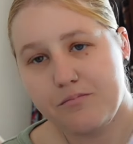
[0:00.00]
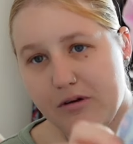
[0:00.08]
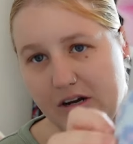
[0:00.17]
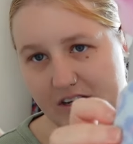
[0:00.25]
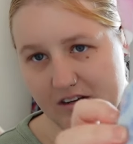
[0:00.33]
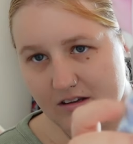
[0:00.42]

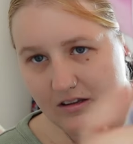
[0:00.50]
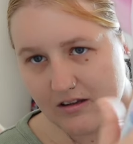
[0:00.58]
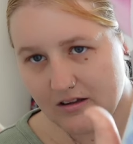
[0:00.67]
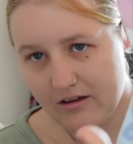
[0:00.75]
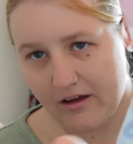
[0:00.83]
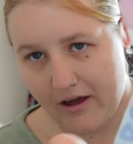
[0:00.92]
print
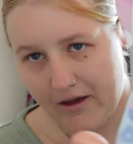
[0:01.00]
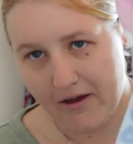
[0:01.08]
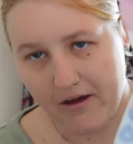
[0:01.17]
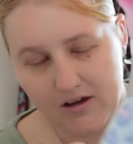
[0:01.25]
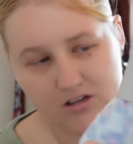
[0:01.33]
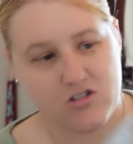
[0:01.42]

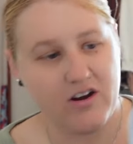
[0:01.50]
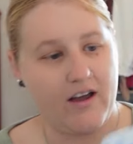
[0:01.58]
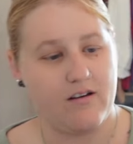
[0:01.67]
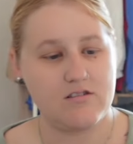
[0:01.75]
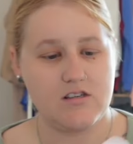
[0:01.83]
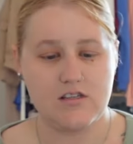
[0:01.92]

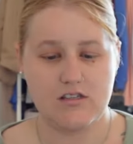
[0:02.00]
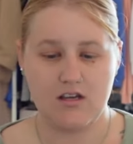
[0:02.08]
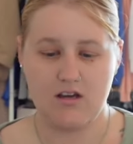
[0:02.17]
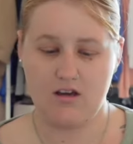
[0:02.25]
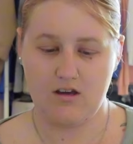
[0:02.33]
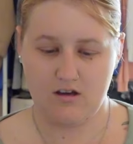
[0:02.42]
trousers.
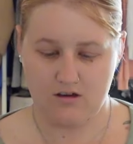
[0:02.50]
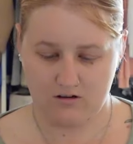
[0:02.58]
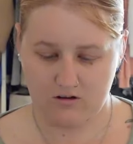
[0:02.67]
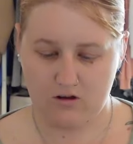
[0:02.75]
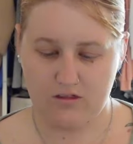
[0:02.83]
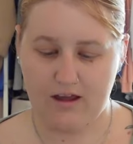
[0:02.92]

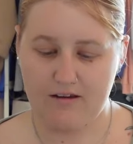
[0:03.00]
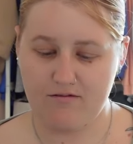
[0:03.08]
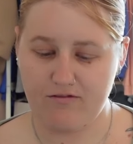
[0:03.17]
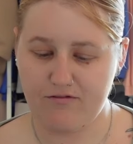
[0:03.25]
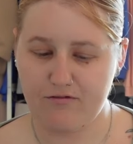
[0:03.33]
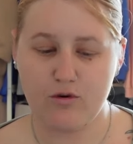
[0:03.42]
Got that in
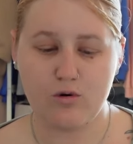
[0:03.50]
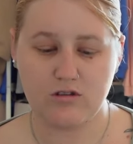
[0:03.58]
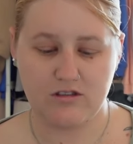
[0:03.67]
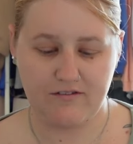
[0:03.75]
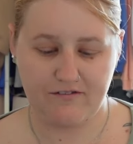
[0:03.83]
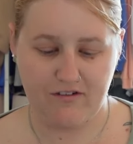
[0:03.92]
4
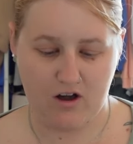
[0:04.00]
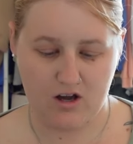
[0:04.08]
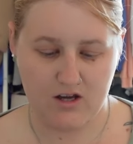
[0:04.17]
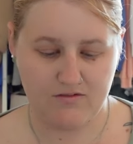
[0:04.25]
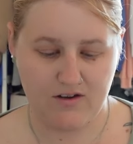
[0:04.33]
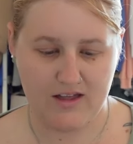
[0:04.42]
to
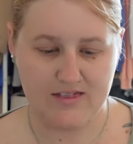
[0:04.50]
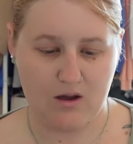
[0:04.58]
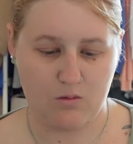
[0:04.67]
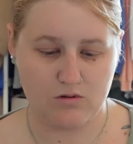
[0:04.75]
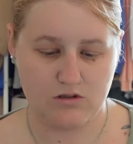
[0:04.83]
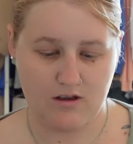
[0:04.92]
5, and
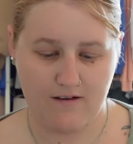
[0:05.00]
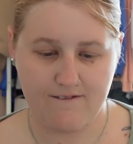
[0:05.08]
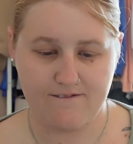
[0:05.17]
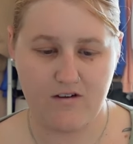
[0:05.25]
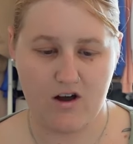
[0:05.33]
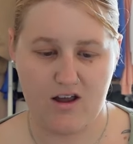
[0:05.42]
that was
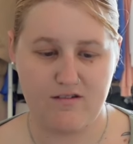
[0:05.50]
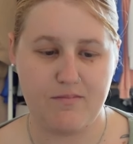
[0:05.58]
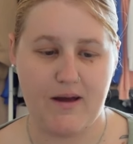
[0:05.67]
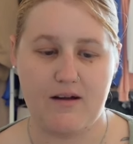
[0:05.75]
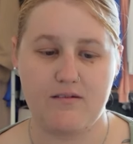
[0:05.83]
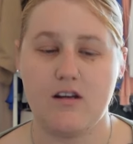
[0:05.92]
£5. You
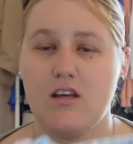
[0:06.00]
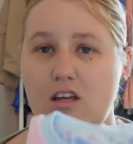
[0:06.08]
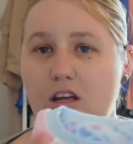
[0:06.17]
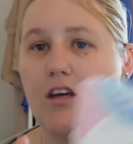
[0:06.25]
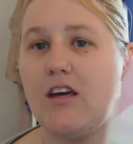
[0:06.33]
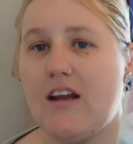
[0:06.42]
can
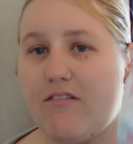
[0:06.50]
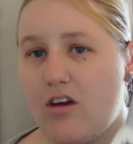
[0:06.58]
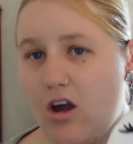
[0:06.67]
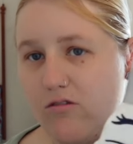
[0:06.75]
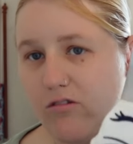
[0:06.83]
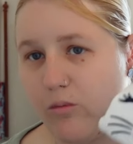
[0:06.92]
never
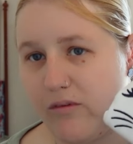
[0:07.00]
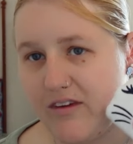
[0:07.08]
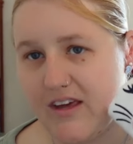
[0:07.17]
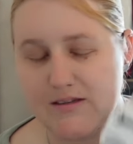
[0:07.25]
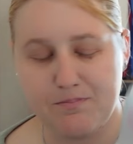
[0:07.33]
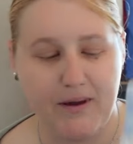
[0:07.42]
go wrong with
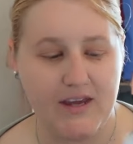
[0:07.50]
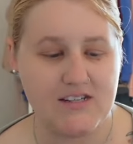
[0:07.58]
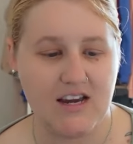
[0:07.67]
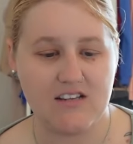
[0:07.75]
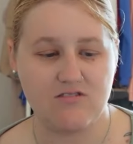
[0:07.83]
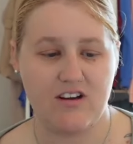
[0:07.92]
kids
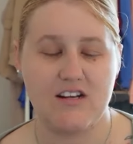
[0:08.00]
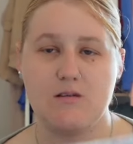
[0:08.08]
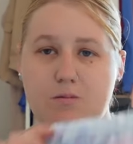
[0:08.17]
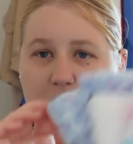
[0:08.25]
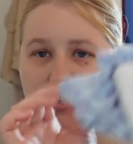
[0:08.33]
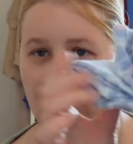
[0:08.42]
PJs really,
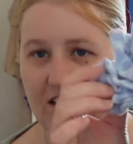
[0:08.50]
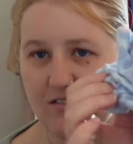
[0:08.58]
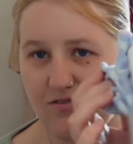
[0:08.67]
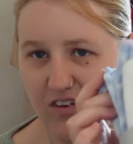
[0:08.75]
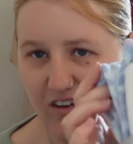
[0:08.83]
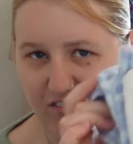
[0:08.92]
especially these
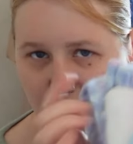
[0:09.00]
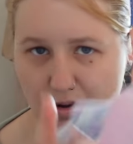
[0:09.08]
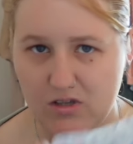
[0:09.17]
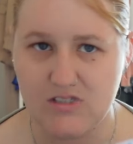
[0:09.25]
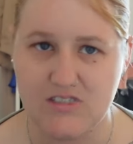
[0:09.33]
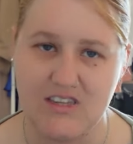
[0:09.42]
fluffy
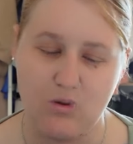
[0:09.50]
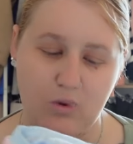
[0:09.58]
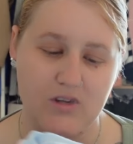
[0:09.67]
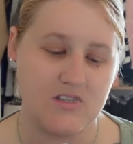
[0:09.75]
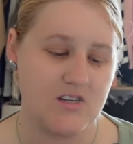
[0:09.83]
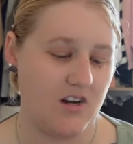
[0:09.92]
ones in the
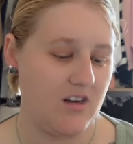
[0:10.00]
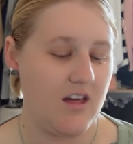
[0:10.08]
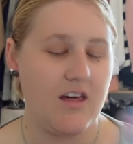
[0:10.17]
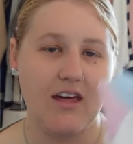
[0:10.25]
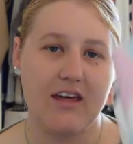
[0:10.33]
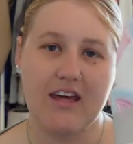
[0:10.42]
winter,
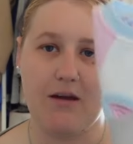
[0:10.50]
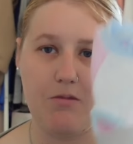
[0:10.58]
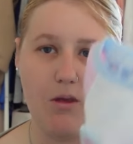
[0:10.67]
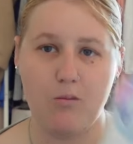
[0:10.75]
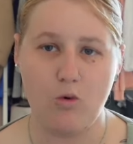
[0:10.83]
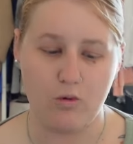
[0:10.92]
keep
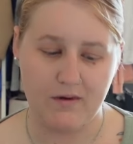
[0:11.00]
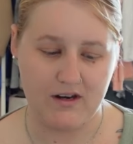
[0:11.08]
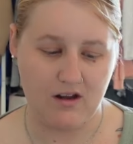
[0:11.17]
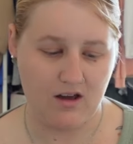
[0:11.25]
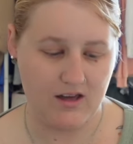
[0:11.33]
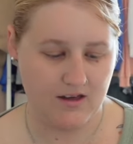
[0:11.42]
them warm at
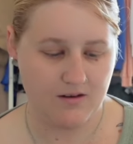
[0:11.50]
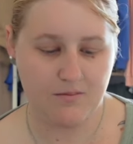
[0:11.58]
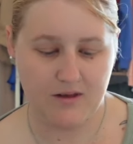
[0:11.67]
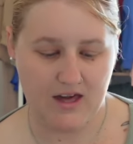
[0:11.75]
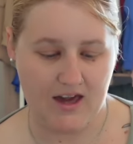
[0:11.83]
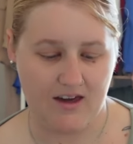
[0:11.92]
night.
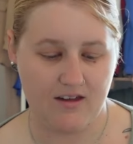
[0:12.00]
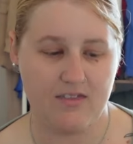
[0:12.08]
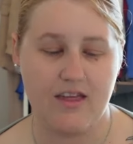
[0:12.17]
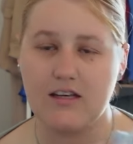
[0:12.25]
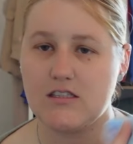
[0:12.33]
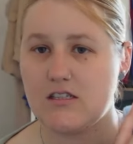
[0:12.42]
But yeah,
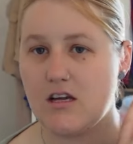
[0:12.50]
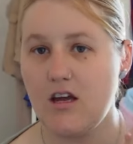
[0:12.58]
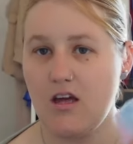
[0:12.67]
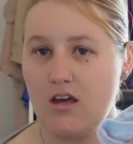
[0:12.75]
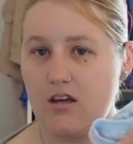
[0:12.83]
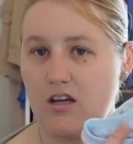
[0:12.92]
that's
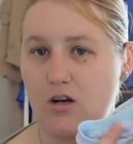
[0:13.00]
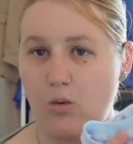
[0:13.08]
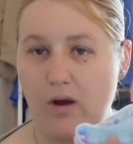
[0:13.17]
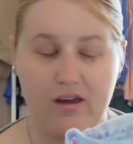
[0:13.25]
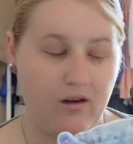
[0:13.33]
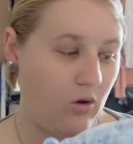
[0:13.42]
gonna
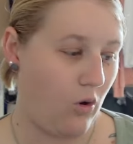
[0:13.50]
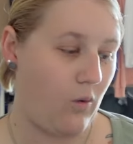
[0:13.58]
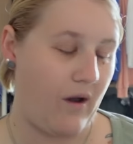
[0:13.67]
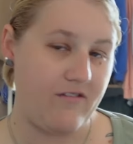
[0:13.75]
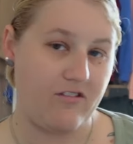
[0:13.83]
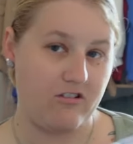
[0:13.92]
go
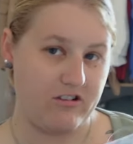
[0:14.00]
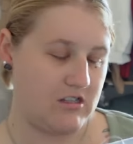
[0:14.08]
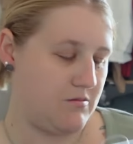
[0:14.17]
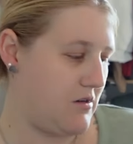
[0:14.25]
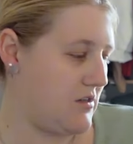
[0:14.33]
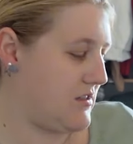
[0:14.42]
away for
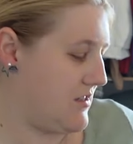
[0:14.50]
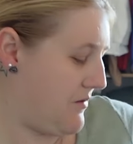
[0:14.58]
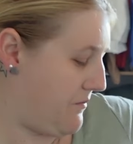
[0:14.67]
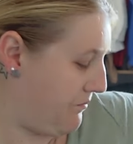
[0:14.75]
Christmas.